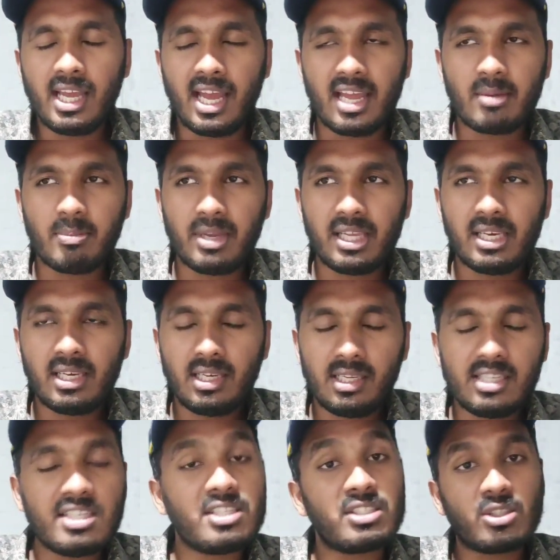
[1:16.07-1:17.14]
and
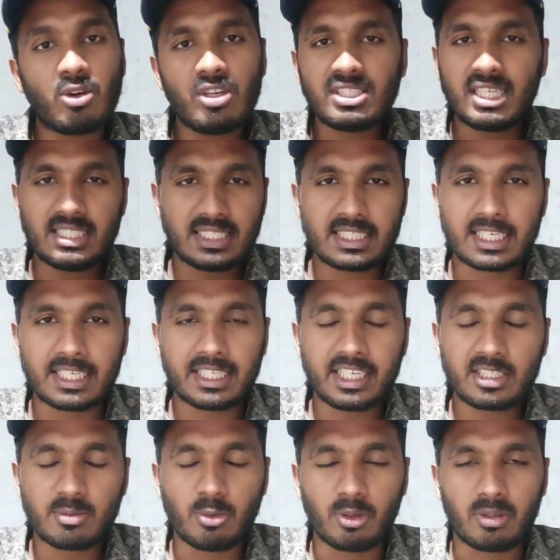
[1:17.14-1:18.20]
mainly Soil Science
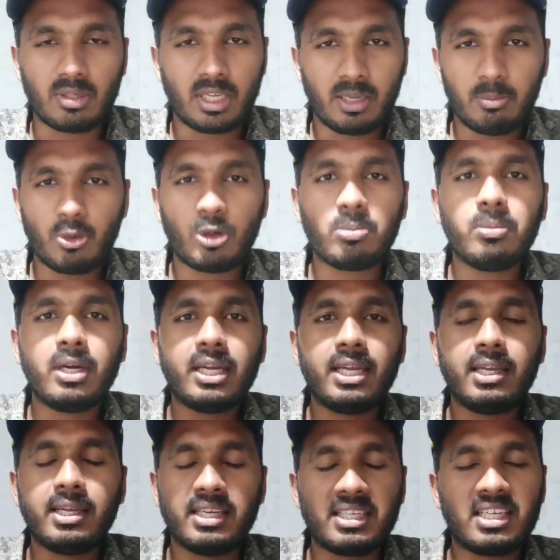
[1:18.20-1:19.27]
Treatise book, a book by
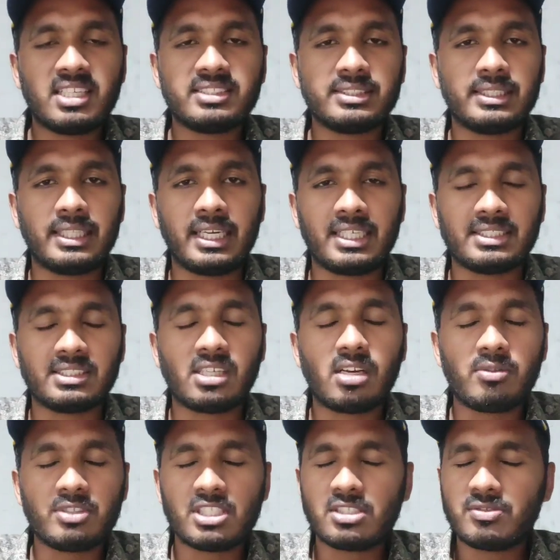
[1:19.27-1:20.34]
Itlas
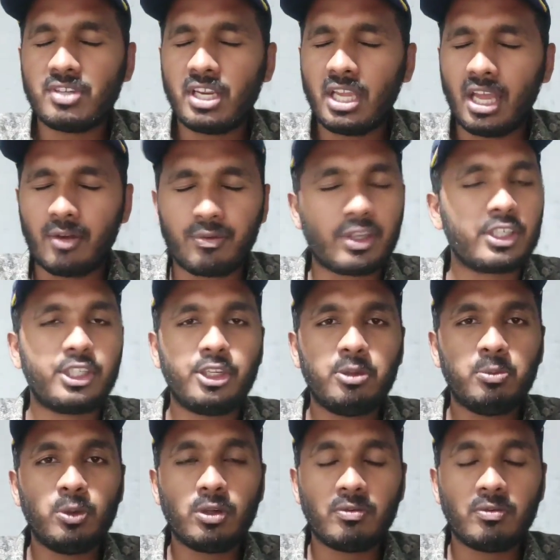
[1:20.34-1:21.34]
Thinansa, which is very effective